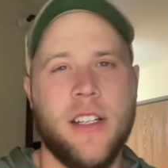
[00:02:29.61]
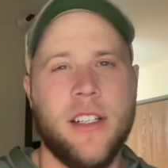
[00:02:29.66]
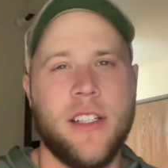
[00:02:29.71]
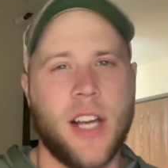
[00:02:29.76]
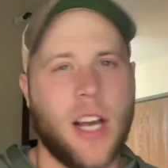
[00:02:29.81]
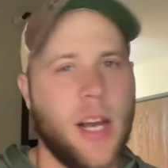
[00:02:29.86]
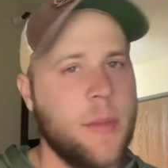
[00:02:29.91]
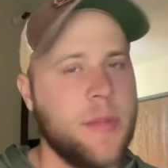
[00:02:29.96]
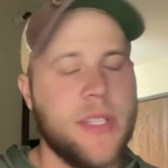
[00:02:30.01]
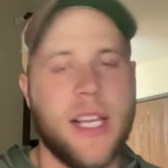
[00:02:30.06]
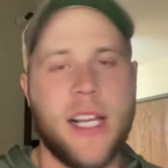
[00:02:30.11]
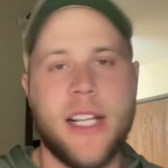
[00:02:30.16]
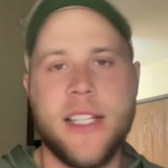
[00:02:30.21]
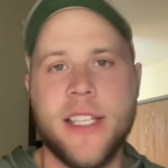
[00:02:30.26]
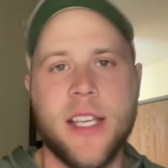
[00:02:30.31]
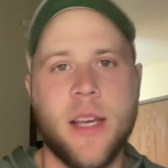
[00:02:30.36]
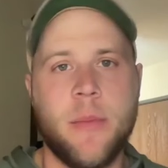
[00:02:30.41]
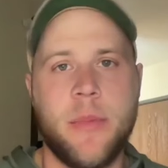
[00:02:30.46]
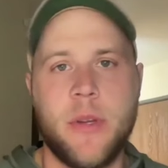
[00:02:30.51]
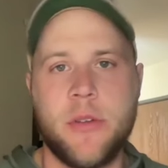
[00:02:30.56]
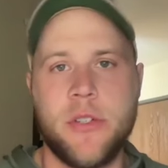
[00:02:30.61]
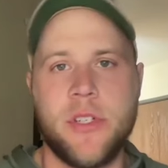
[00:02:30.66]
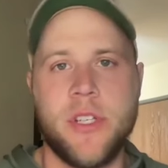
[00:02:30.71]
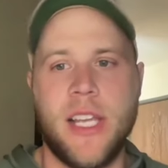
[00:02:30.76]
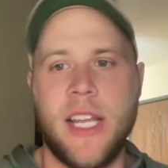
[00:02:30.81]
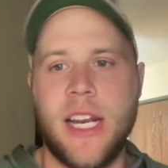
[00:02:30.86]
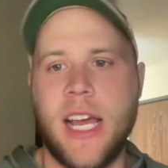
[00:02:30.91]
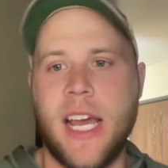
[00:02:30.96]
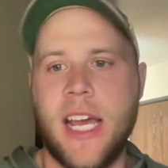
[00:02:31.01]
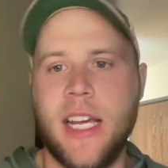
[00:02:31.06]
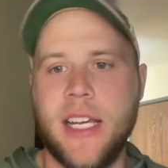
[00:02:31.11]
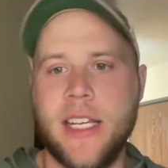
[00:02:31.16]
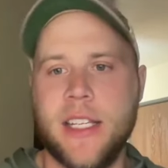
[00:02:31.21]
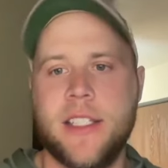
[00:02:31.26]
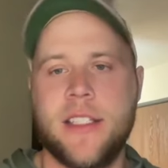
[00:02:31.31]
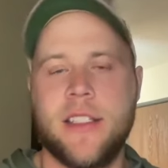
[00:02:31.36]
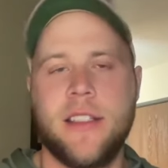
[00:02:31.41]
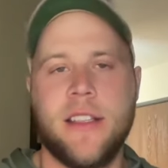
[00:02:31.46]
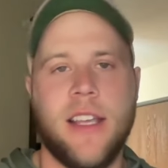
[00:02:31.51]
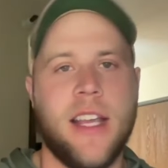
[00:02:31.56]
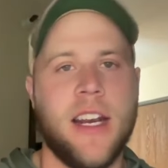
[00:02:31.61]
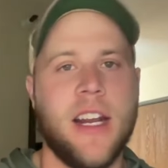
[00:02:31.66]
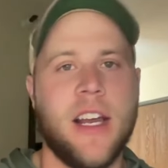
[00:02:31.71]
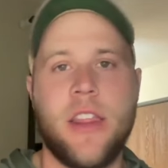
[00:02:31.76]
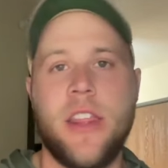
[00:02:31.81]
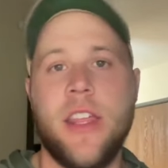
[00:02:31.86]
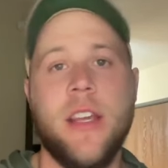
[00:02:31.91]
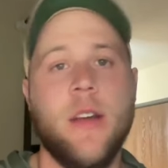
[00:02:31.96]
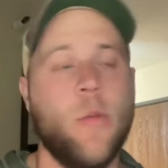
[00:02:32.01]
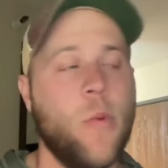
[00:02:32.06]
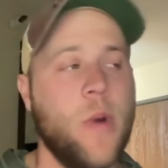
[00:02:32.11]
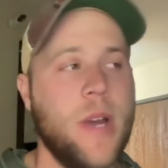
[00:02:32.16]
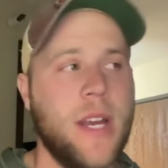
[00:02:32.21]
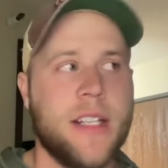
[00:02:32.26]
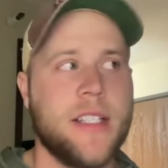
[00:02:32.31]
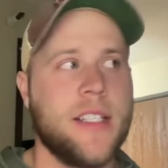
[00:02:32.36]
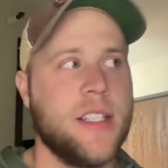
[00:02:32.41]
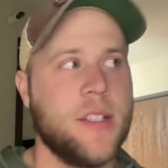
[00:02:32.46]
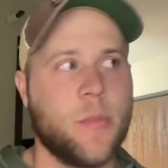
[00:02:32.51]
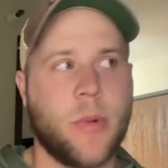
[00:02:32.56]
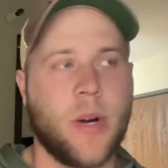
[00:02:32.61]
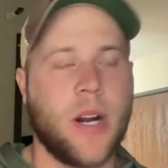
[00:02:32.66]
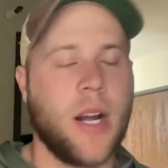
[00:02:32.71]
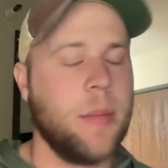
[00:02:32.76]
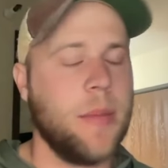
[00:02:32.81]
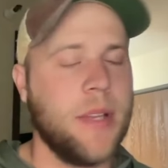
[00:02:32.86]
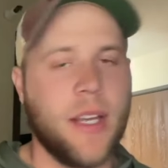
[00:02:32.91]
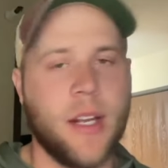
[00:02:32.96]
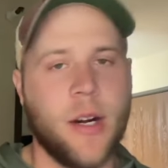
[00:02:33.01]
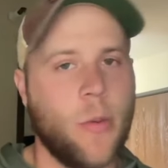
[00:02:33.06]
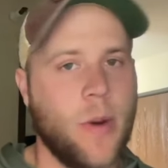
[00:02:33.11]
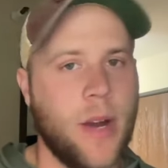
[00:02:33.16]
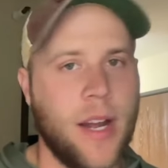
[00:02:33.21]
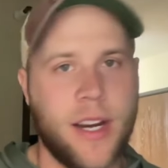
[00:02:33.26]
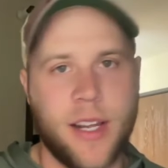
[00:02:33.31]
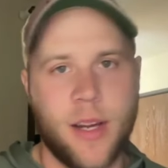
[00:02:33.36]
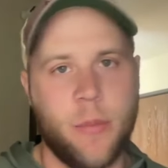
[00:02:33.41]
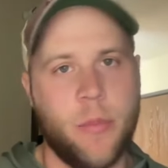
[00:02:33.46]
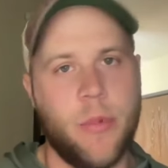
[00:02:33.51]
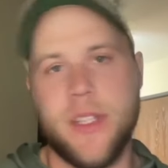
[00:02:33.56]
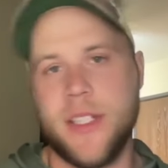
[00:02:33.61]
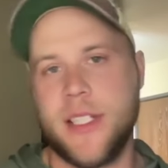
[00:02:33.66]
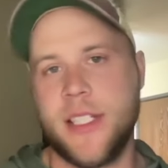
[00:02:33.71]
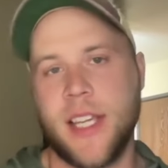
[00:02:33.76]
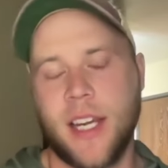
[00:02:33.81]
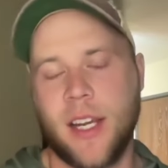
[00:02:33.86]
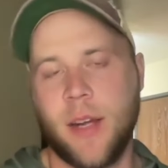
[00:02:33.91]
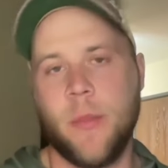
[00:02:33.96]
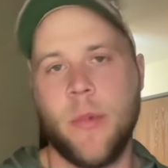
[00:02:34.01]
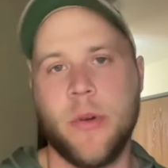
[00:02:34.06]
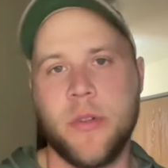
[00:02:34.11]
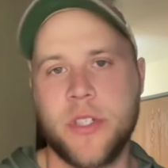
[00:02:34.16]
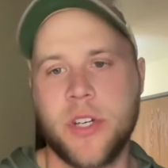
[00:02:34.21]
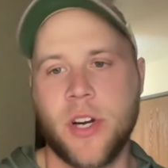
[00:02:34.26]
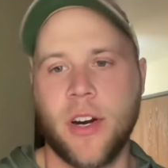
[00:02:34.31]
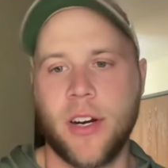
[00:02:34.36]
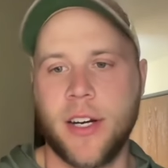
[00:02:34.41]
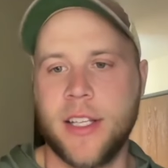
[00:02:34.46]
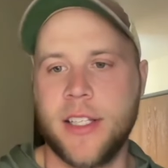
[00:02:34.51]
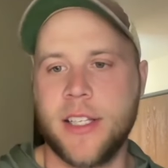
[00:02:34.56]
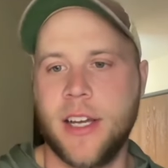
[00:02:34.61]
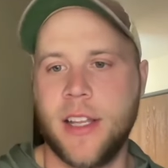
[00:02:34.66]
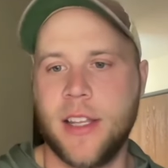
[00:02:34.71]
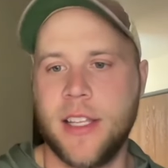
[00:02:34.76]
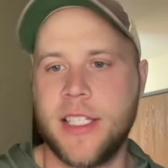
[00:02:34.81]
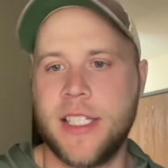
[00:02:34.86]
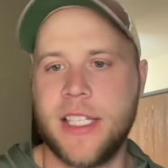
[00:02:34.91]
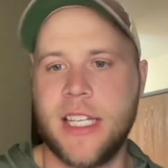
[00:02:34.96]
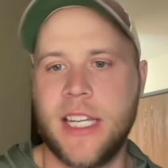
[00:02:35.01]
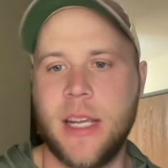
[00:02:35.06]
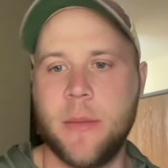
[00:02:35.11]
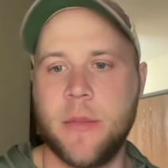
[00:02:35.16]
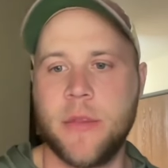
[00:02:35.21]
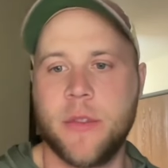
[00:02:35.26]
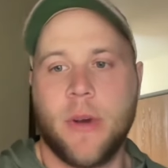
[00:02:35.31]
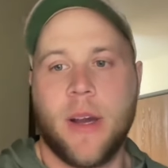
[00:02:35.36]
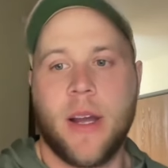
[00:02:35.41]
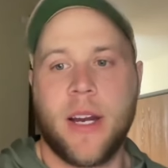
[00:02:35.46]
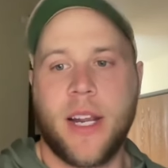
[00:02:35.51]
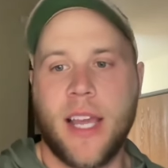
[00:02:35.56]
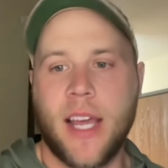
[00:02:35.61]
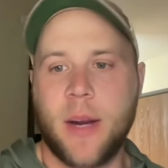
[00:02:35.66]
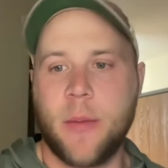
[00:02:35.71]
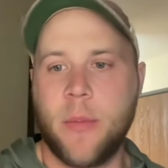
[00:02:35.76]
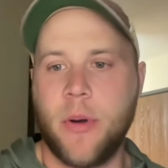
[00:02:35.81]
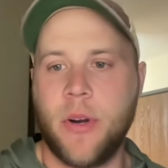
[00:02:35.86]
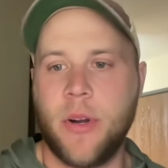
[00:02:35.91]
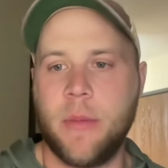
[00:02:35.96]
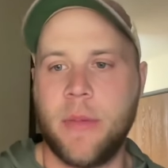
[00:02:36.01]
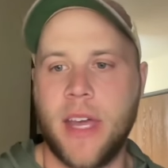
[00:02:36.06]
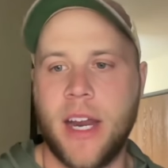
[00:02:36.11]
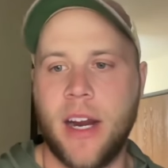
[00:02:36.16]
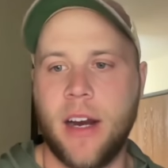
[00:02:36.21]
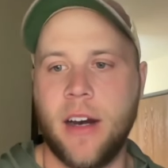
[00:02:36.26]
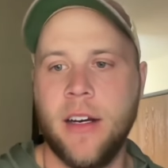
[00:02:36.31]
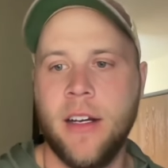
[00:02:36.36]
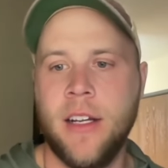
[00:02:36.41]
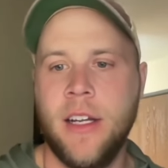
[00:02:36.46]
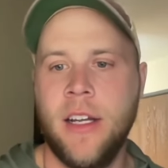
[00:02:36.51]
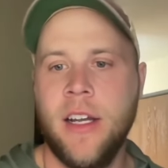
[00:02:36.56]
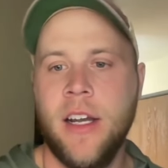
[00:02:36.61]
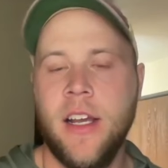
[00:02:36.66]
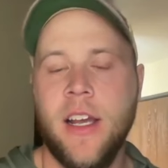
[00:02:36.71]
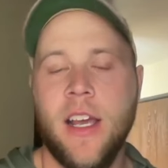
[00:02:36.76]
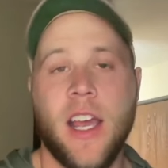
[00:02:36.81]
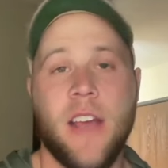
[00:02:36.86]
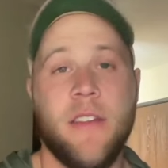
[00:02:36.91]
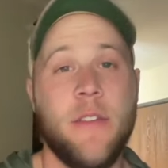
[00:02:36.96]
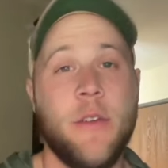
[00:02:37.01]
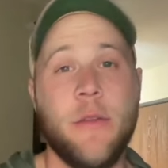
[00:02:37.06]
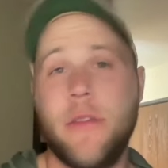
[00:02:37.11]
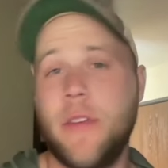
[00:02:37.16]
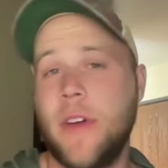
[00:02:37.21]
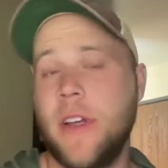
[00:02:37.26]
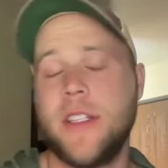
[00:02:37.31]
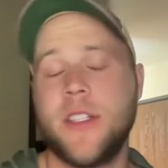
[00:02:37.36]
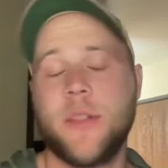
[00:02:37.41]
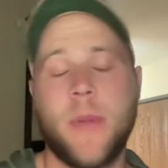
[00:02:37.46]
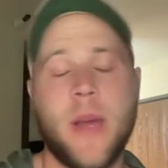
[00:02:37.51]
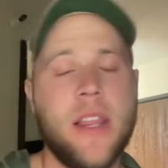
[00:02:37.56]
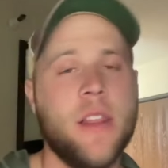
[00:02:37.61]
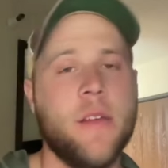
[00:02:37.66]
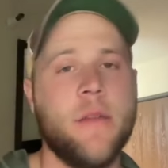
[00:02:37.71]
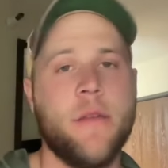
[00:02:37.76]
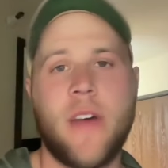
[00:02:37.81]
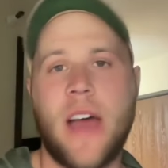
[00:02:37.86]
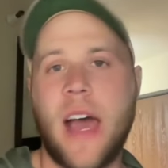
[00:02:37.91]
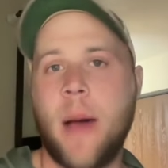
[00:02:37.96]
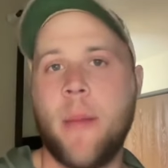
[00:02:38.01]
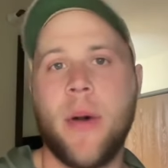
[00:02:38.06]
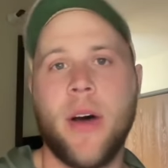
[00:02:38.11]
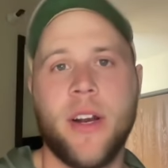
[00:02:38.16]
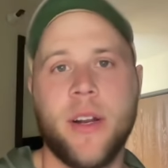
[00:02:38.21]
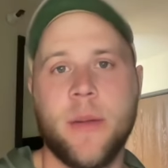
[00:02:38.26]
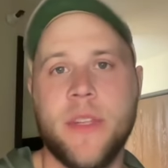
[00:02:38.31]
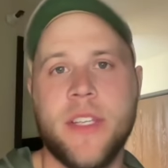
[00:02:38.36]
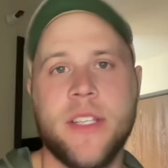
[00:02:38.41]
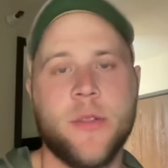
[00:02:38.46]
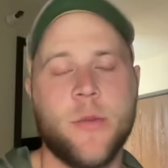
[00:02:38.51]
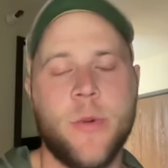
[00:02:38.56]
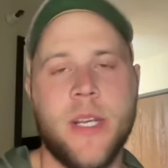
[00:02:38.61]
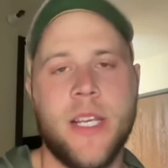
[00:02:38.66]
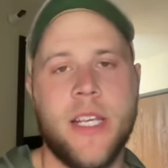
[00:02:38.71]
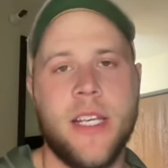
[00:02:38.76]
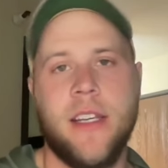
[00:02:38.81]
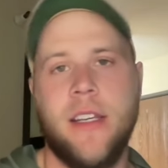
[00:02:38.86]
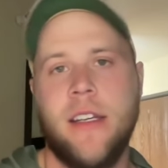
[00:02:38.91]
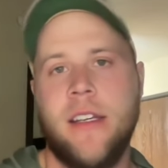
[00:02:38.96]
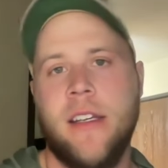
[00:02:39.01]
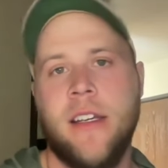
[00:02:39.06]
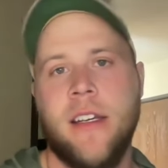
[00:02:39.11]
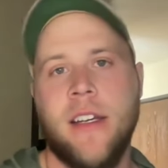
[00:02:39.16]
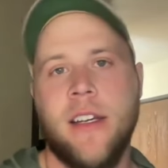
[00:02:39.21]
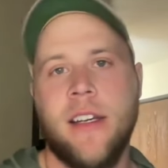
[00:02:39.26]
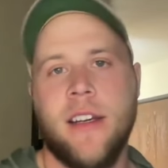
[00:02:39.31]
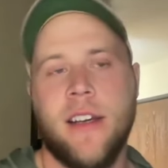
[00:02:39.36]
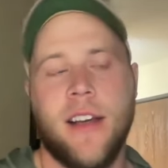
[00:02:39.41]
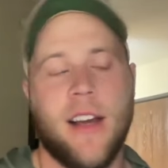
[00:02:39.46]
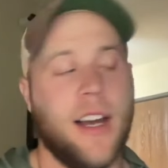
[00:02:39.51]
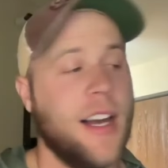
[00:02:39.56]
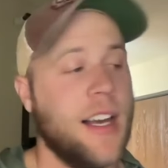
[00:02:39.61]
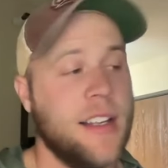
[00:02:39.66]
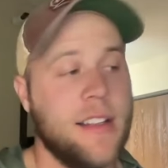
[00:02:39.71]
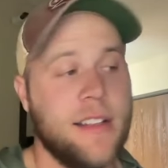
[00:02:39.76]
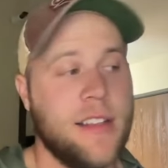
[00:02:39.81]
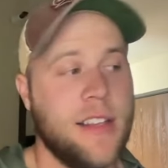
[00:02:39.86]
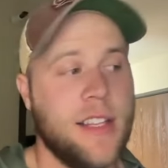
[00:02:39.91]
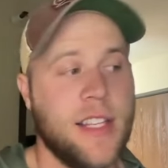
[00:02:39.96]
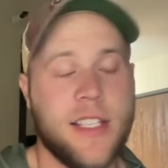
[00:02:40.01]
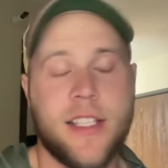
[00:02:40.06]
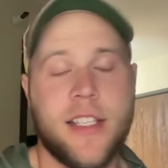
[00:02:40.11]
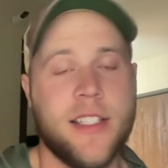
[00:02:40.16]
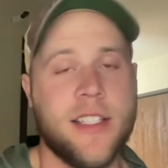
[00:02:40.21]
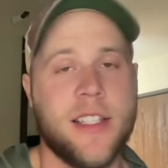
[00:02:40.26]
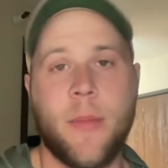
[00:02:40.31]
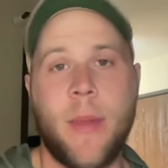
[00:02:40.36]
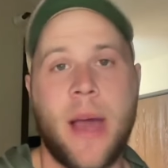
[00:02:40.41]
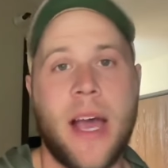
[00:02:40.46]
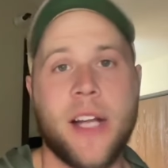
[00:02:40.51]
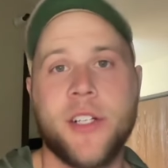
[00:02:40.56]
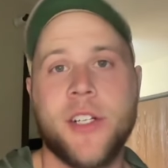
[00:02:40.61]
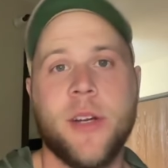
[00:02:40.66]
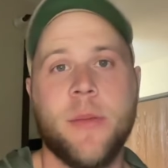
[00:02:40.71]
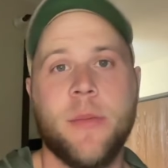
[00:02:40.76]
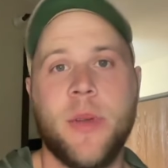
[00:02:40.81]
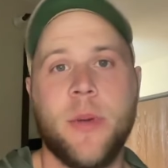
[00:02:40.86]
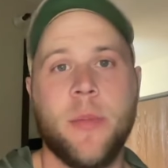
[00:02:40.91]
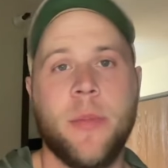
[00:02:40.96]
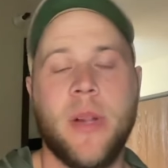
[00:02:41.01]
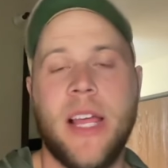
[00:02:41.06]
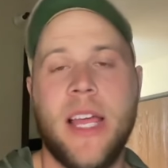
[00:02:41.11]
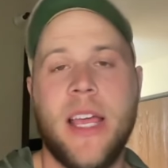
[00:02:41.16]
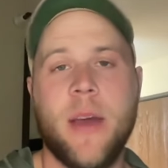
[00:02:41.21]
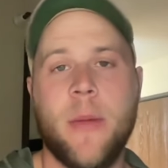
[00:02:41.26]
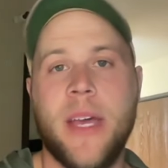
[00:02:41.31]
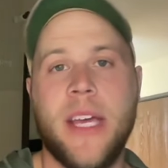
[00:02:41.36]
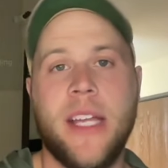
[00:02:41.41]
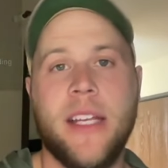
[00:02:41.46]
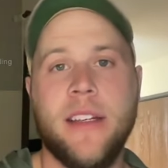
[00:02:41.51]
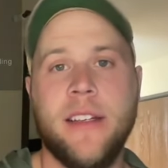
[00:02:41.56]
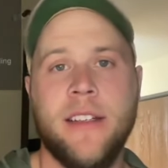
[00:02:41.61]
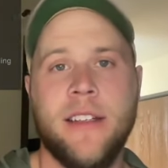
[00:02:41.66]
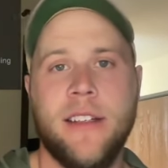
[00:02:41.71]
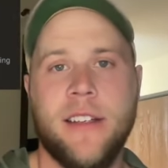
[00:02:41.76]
Dobbs lines up usually at X, and I think Wicks is probably going to wind up with the second most targets on this team, so I'd kind of put him there. If you spent the fab on him this week, this is the matchup you play him in.